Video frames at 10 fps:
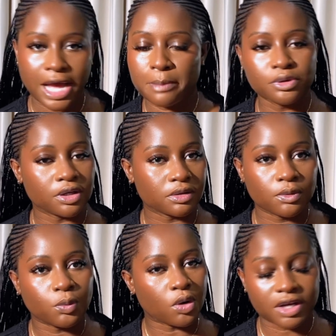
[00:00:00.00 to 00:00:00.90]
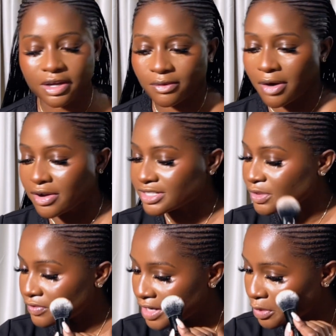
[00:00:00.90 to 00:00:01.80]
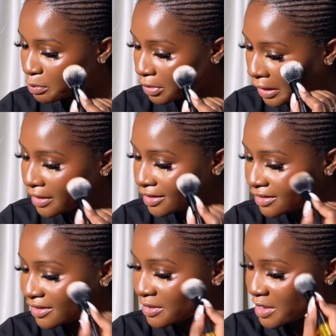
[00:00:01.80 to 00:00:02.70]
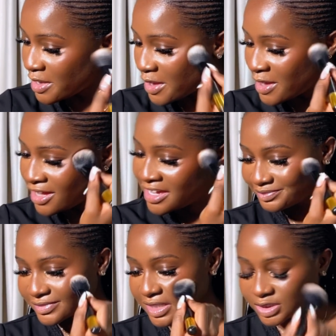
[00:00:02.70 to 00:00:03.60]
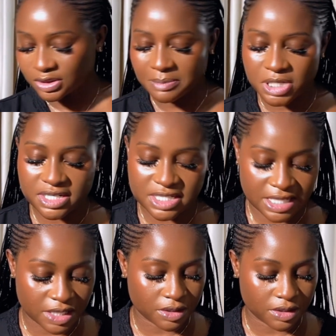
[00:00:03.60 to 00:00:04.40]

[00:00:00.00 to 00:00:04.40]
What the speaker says: I'm not walking around in red or pink. So I'm trying to decide